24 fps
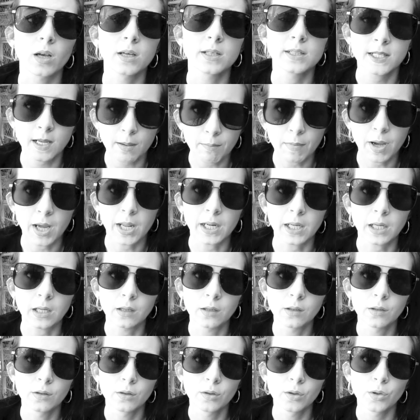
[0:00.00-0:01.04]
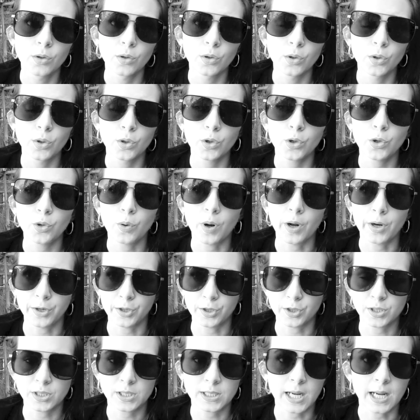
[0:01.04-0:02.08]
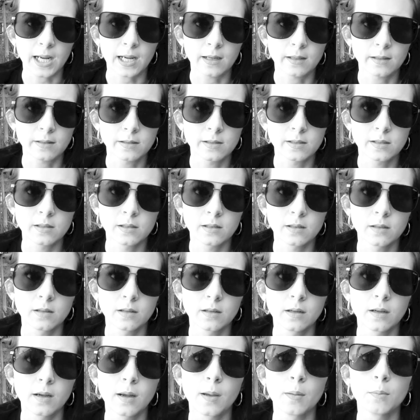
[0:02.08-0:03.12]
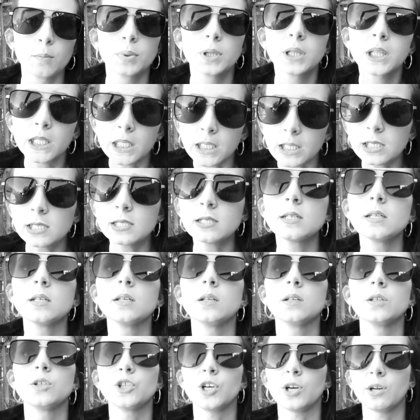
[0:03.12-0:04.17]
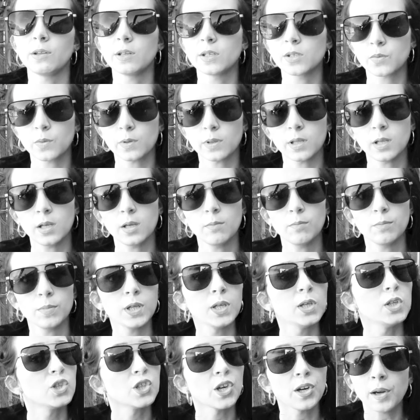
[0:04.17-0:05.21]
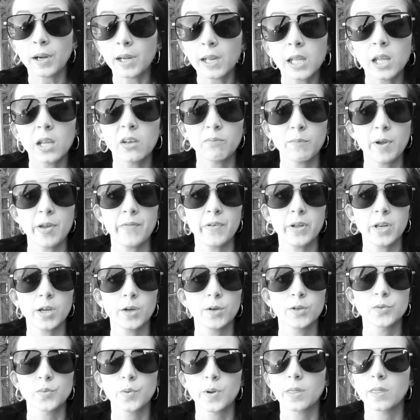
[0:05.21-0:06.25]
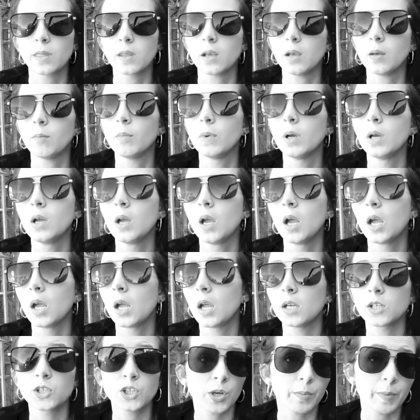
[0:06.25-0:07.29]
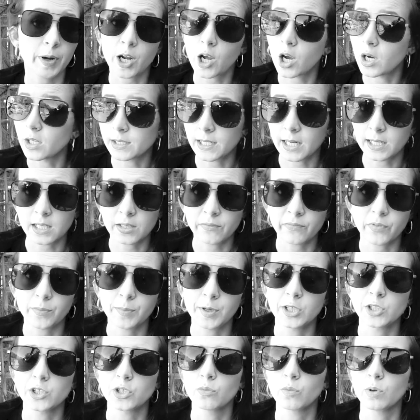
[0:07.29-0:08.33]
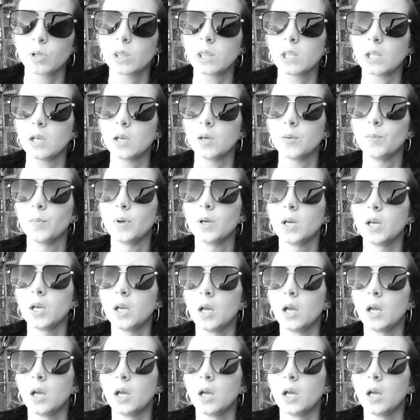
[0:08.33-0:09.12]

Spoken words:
somebody who understands, please share this with them. Please share any of my videos with them. Share my contact information with them.